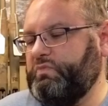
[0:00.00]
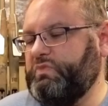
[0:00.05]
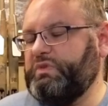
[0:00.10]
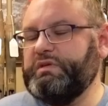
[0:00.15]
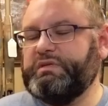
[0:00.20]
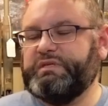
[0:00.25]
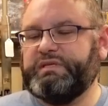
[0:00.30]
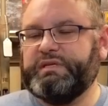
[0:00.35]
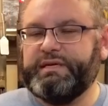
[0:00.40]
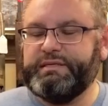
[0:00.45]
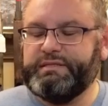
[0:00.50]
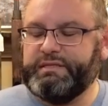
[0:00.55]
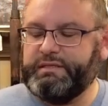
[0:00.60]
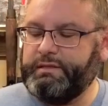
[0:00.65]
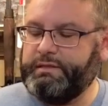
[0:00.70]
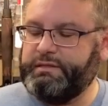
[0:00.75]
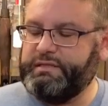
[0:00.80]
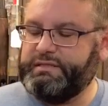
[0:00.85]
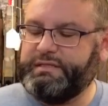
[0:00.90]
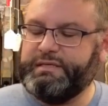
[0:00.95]
The sights
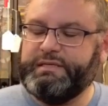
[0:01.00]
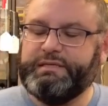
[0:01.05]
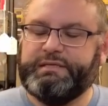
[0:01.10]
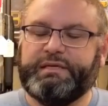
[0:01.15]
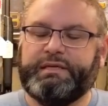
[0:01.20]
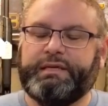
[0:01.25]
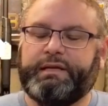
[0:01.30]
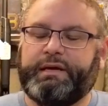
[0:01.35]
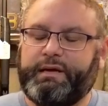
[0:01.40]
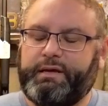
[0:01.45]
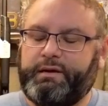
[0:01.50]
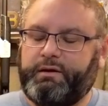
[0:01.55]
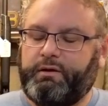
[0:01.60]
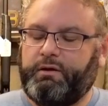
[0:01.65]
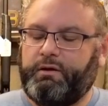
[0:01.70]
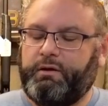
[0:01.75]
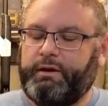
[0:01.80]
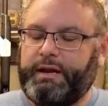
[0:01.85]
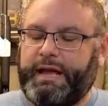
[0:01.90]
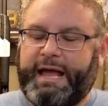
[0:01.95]
on the CC9
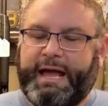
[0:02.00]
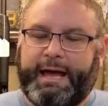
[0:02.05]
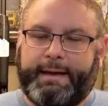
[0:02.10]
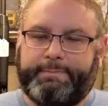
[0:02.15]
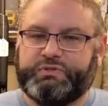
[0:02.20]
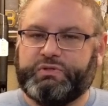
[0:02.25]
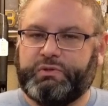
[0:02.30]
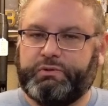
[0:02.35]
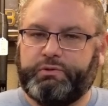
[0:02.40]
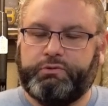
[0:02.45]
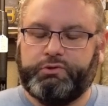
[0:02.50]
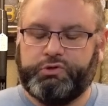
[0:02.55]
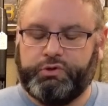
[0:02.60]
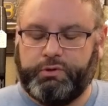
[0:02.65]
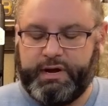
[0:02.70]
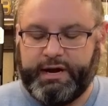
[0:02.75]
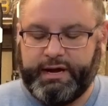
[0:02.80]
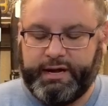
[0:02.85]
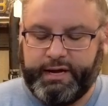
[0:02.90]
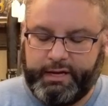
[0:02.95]
are an absolute
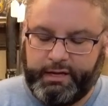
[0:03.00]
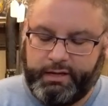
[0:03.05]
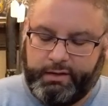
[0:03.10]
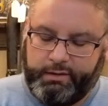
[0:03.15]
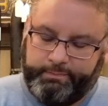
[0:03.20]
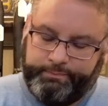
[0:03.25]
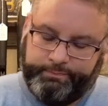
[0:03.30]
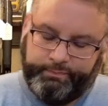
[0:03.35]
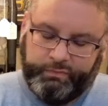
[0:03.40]
drag.